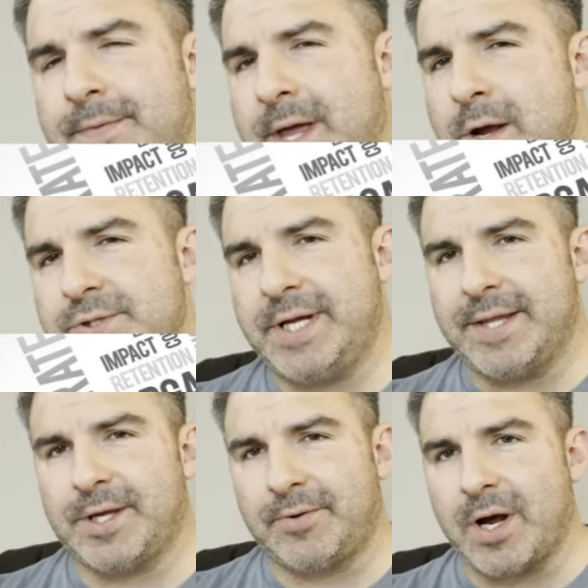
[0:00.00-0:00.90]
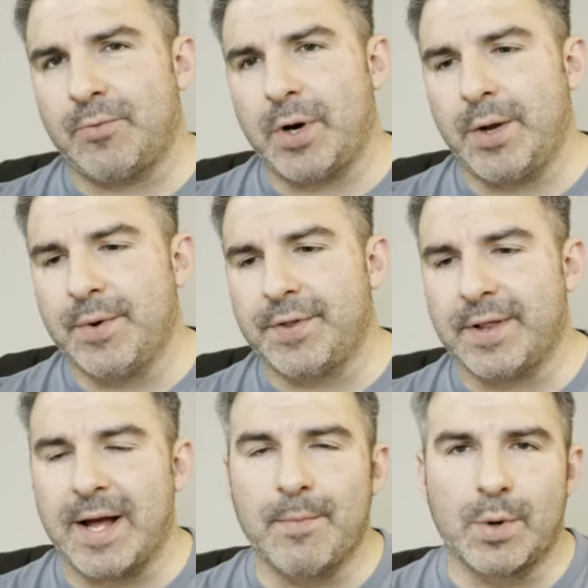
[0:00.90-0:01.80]
they usually hit the ground running with a
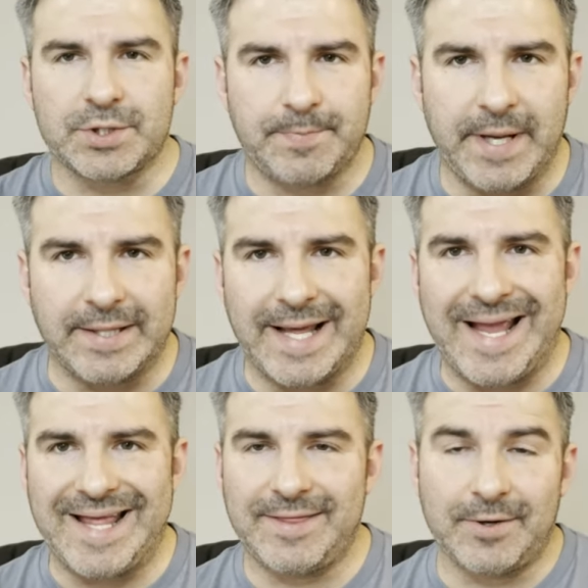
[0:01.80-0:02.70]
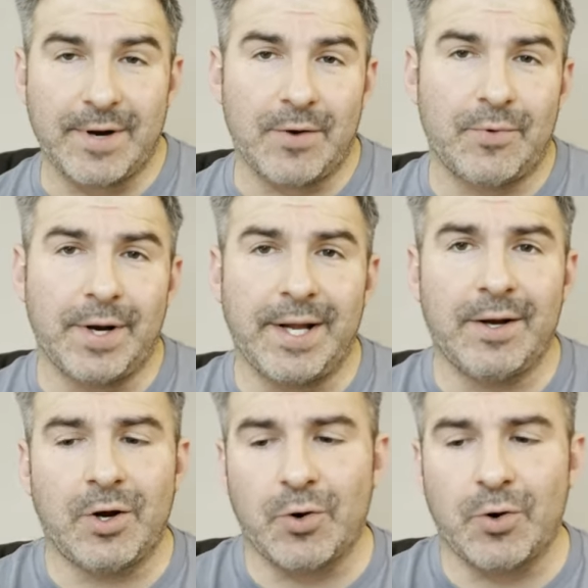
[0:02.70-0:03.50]
lot more speed. They hit the ground running